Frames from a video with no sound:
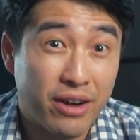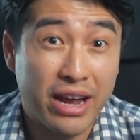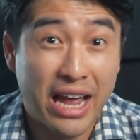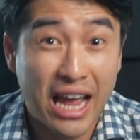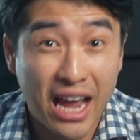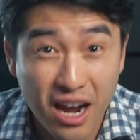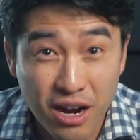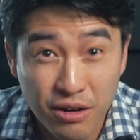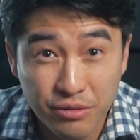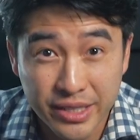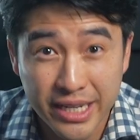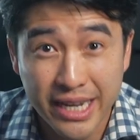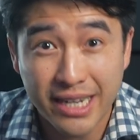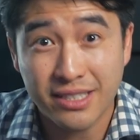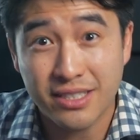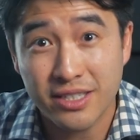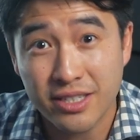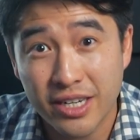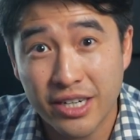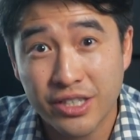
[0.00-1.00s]
how
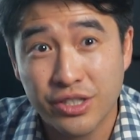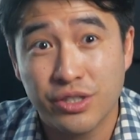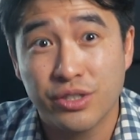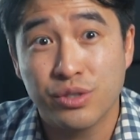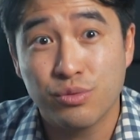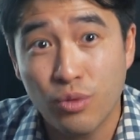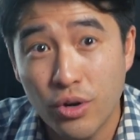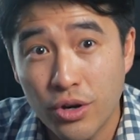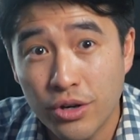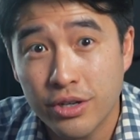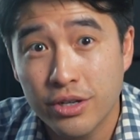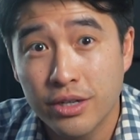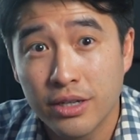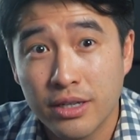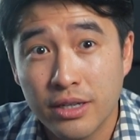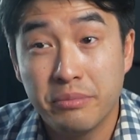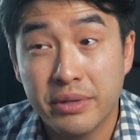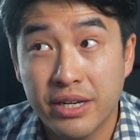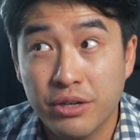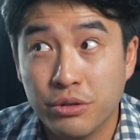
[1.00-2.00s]
tax deductions work,
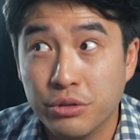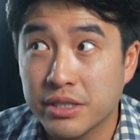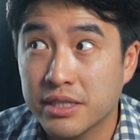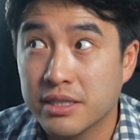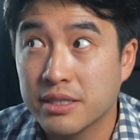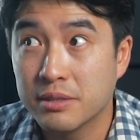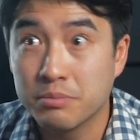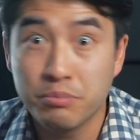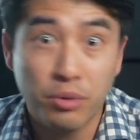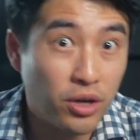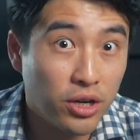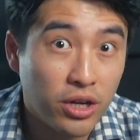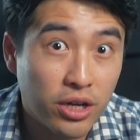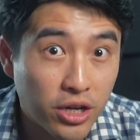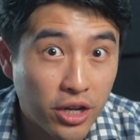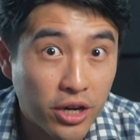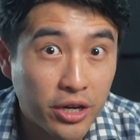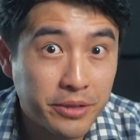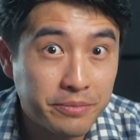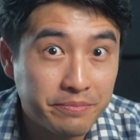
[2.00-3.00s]
because spoiler
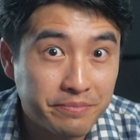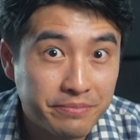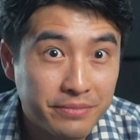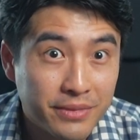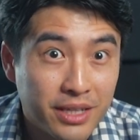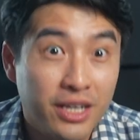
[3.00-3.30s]
alert,